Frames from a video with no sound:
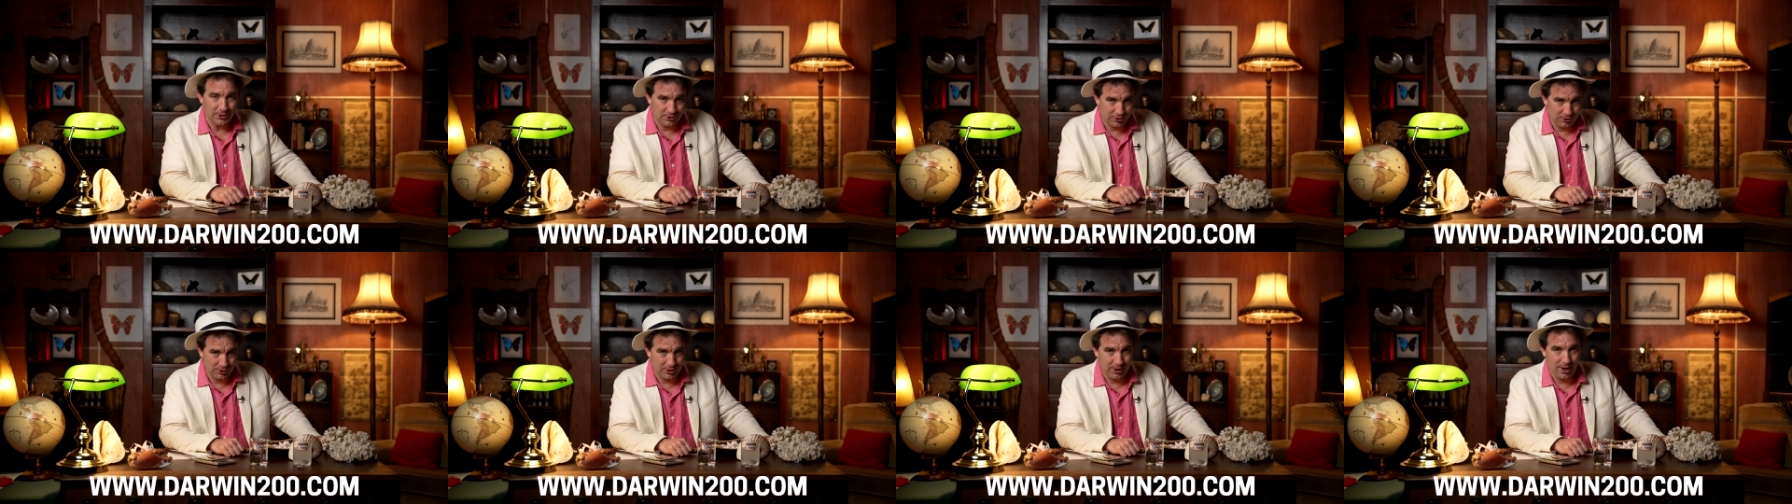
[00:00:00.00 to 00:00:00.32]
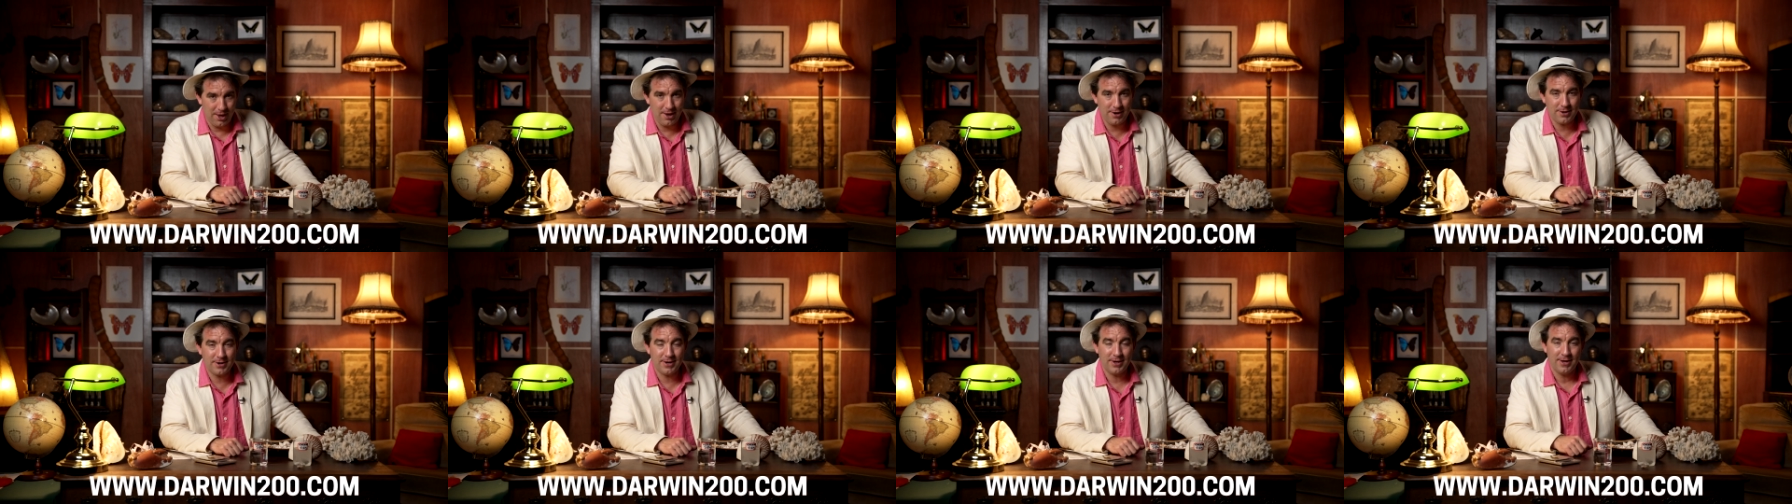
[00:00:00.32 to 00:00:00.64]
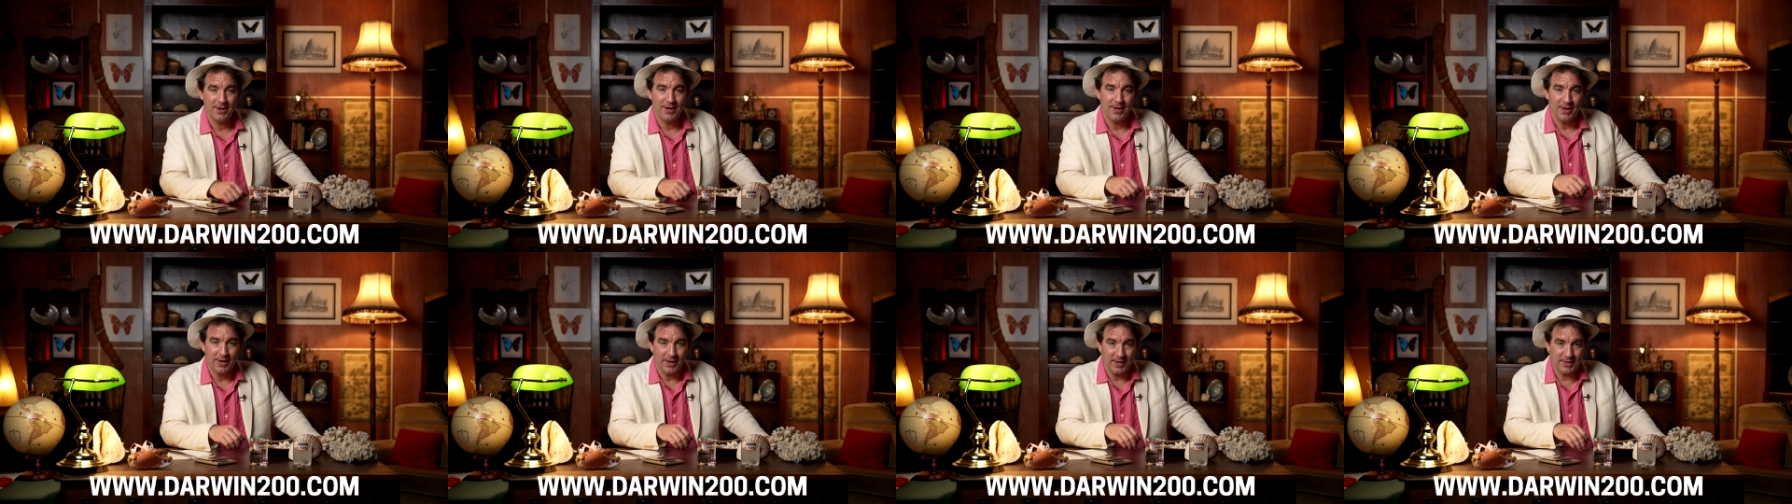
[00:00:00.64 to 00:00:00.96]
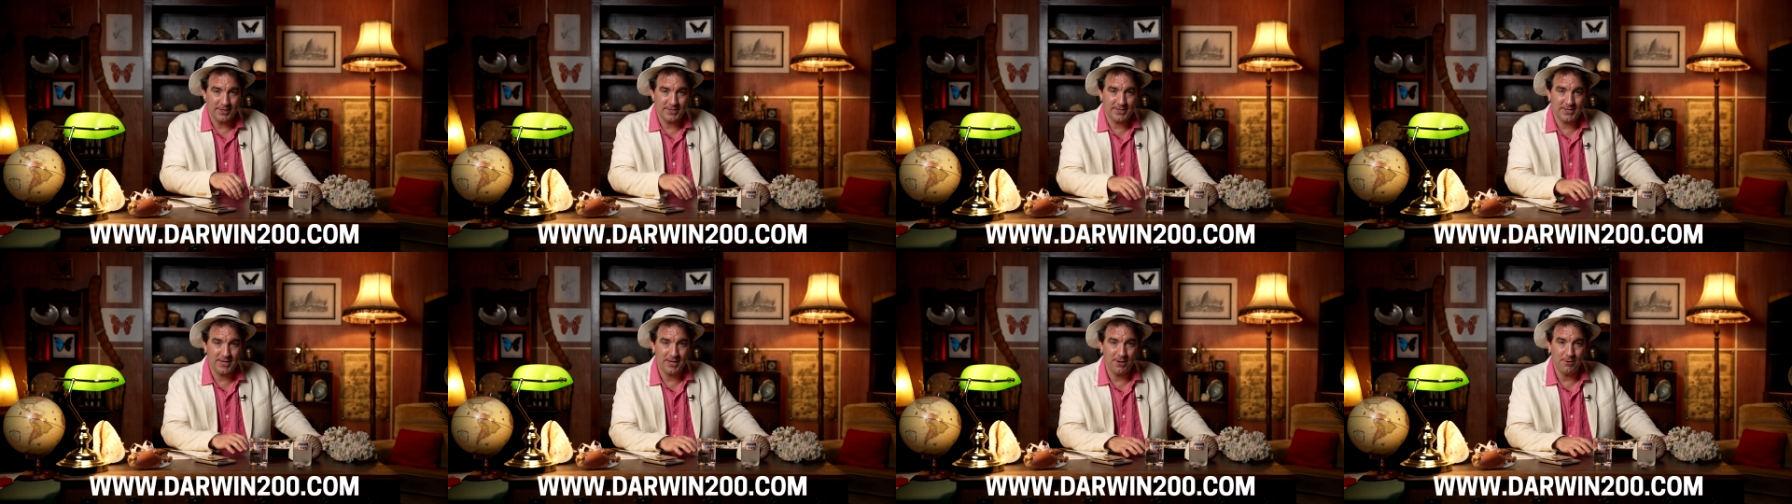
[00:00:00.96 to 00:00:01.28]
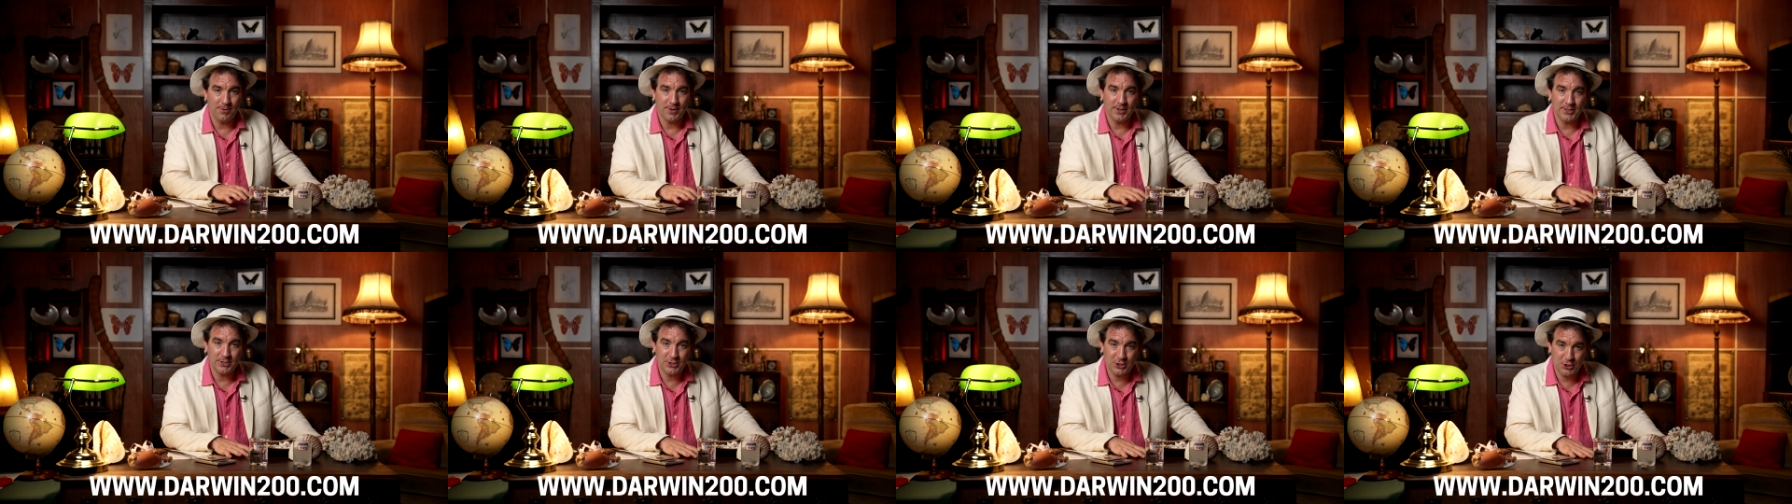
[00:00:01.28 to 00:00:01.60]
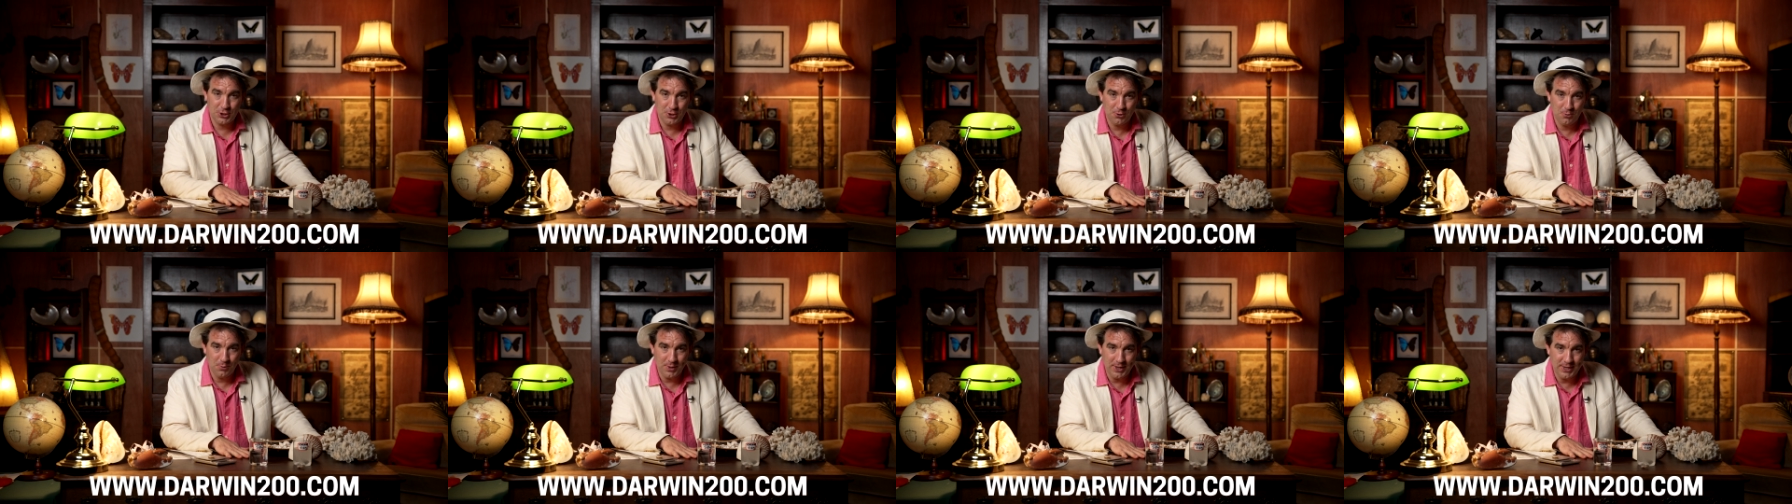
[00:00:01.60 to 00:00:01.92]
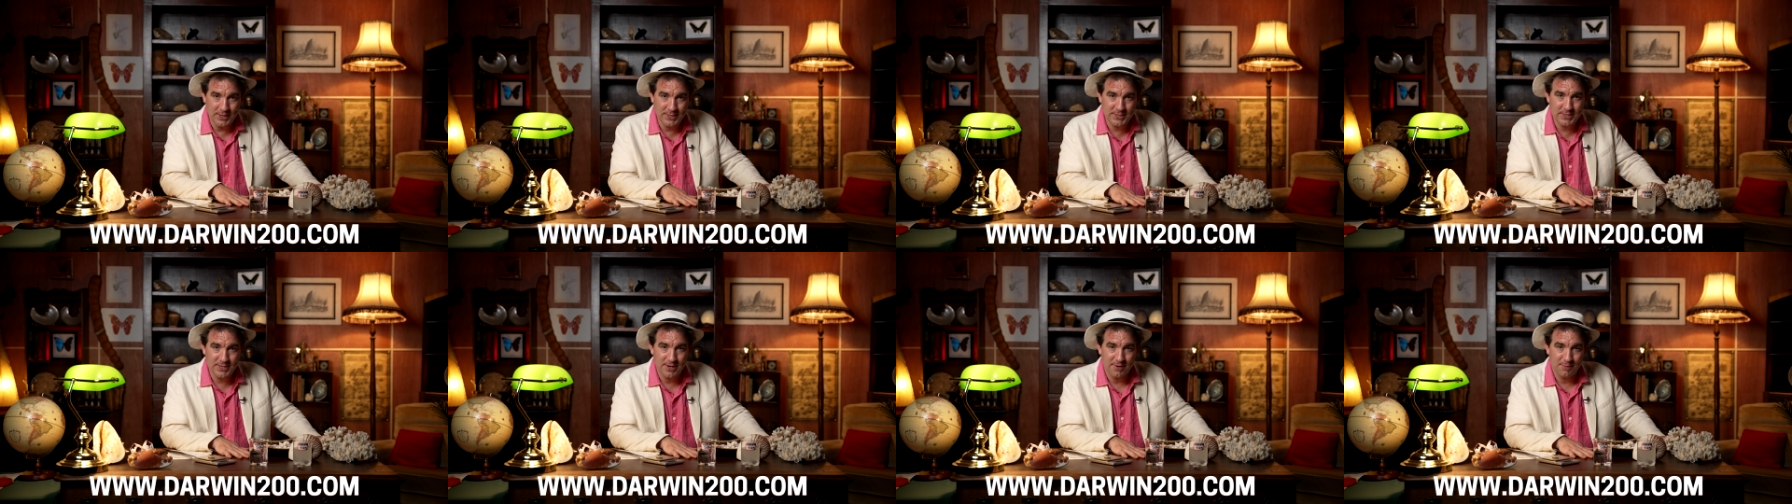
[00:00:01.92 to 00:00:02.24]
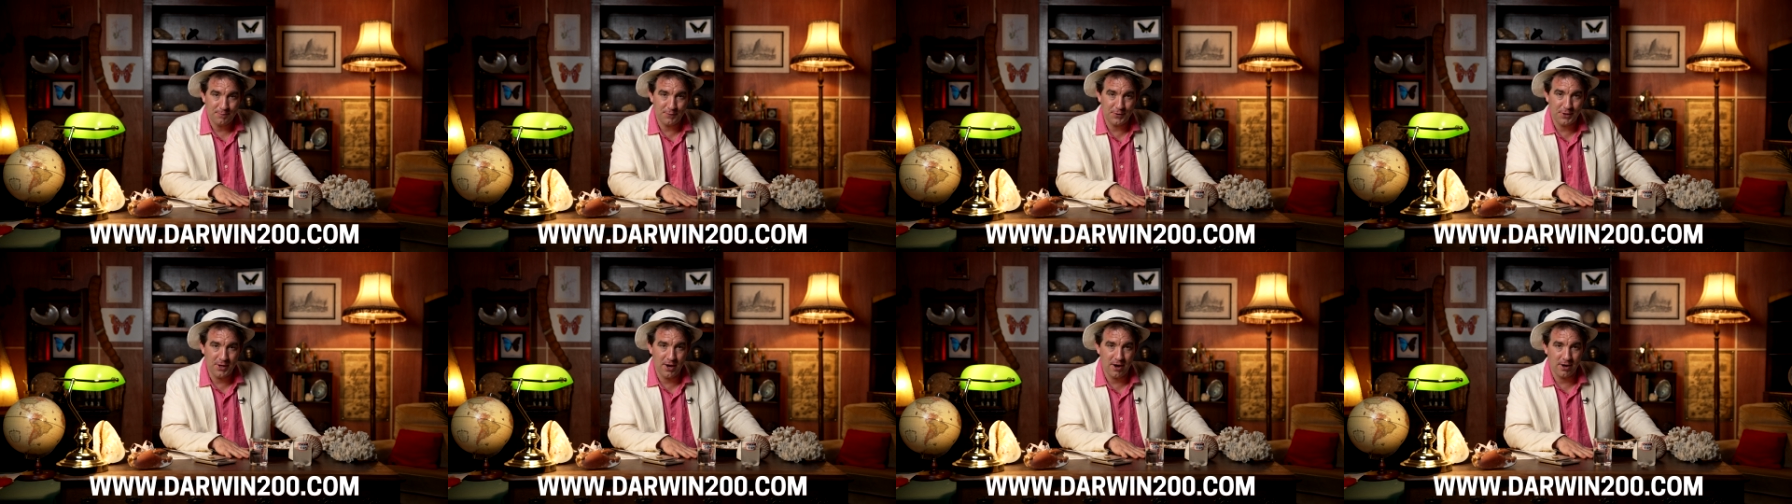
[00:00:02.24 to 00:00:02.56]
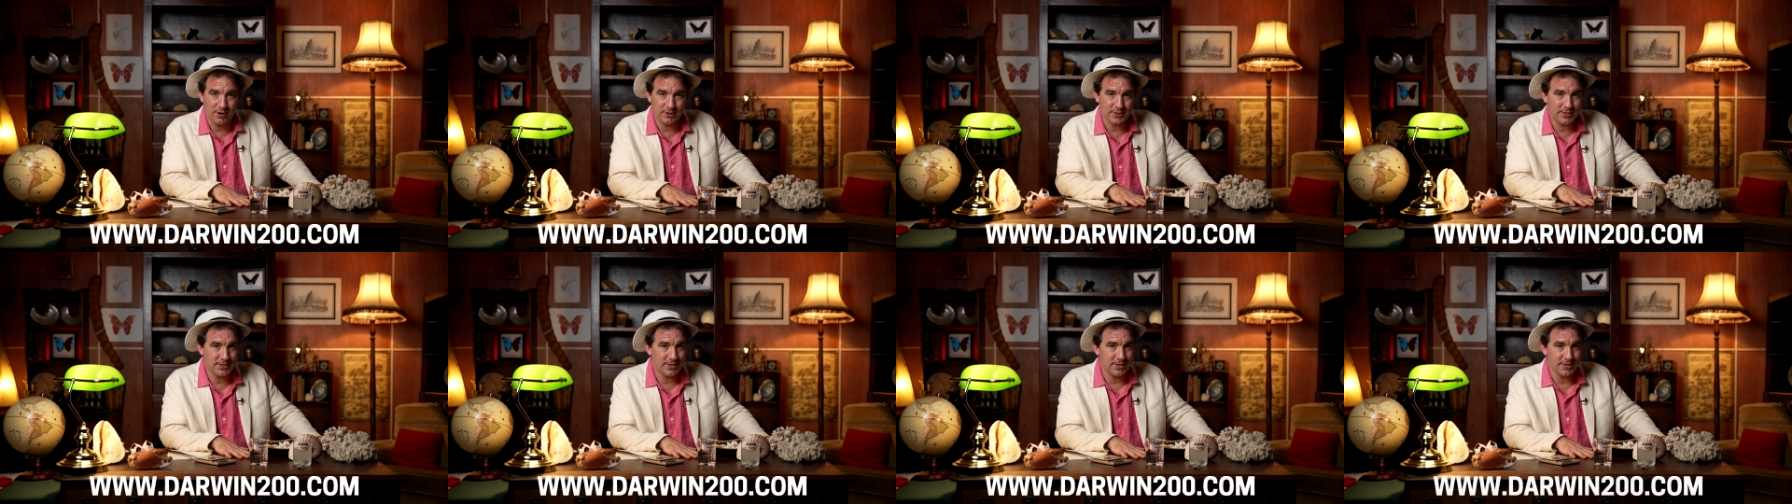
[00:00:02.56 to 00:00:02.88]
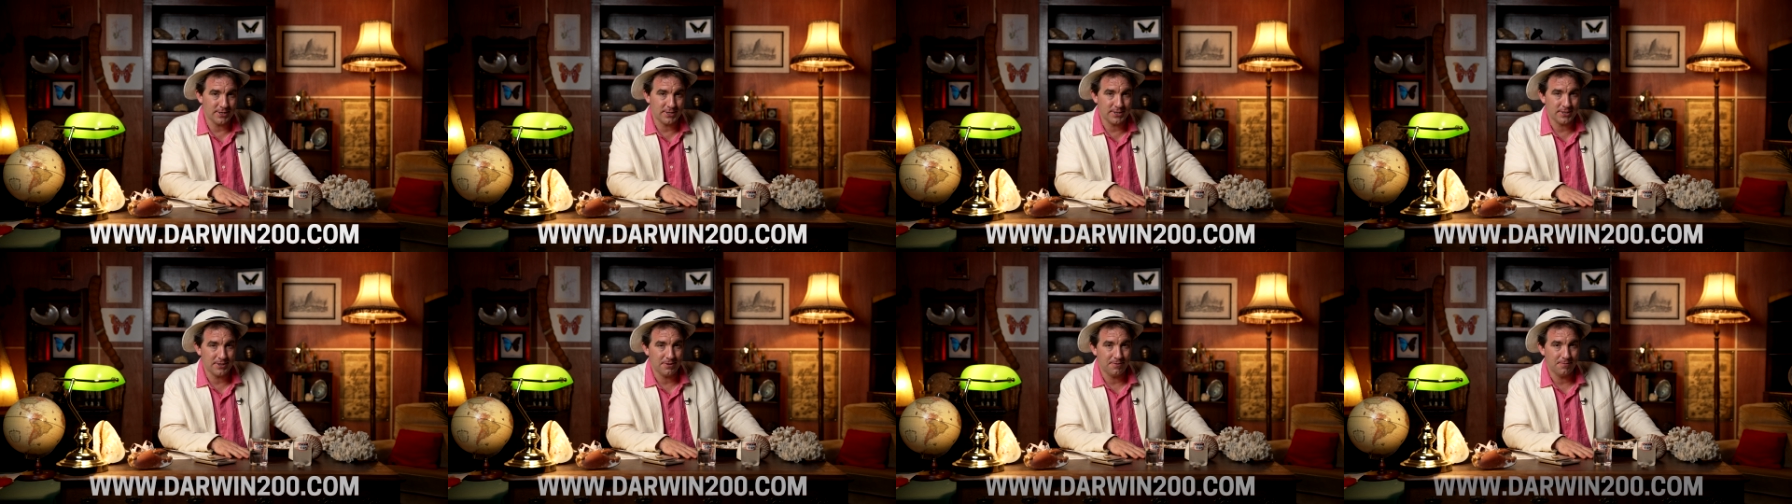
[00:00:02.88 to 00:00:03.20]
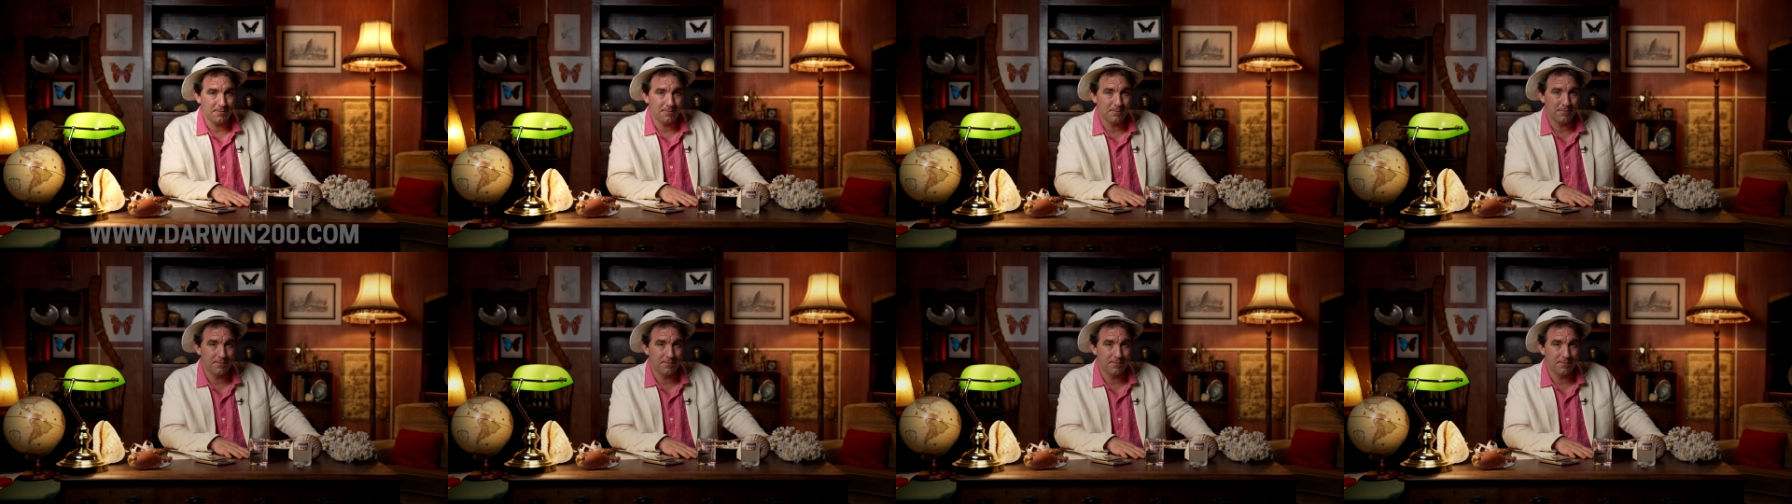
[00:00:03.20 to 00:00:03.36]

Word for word: Good luck, and see you in 2 weeks for the answers.